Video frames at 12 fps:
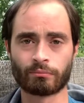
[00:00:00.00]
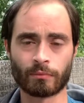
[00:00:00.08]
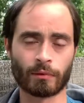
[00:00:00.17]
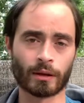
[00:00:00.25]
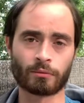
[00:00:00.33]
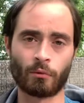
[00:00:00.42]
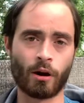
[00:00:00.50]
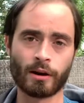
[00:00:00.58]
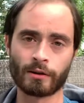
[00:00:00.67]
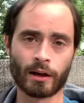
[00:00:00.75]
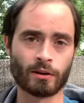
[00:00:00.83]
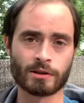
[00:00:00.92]
like
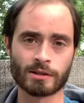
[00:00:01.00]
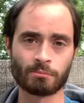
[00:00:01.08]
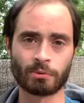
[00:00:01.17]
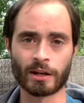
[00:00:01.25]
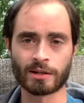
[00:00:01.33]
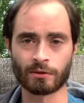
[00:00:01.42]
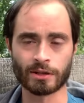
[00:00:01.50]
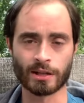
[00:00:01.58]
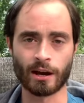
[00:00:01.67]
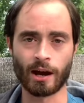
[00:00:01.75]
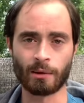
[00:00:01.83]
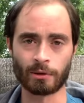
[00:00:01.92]
wrong letters in the place all the
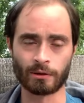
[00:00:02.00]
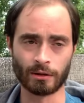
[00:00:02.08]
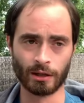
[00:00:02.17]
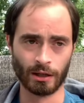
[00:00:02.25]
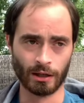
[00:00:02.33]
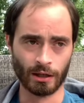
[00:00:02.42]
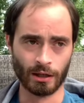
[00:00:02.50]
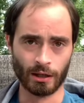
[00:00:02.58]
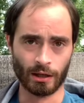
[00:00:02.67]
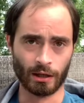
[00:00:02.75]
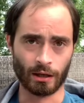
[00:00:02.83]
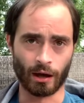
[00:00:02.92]
time,
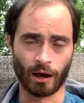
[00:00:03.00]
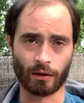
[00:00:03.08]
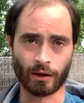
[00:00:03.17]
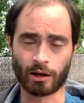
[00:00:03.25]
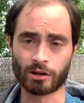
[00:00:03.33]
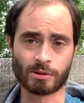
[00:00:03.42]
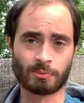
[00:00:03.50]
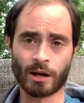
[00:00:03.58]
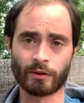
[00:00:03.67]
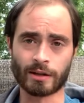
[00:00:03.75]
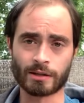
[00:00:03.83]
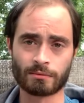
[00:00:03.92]
and that could just be
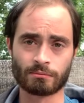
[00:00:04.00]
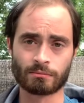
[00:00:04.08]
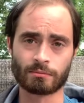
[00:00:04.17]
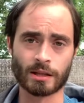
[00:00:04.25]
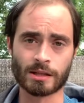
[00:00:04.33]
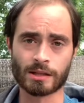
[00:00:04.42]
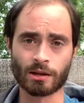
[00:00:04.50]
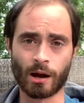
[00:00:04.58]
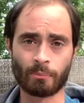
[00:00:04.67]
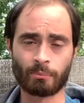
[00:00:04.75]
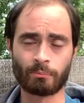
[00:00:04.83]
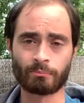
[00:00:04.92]
how they did
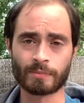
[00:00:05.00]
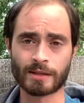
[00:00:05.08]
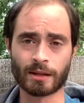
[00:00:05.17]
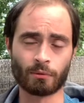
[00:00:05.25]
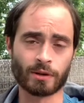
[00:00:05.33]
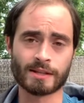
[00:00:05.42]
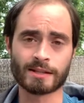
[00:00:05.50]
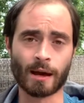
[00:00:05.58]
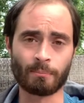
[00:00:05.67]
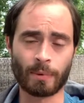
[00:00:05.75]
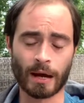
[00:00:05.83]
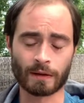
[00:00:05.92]
stop the word
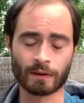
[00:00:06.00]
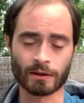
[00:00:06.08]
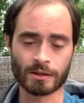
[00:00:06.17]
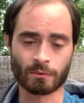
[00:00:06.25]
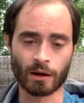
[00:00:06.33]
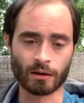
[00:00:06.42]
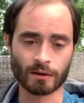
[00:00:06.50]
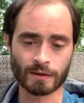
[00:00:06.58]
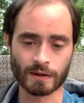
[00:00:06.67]
step back then as well.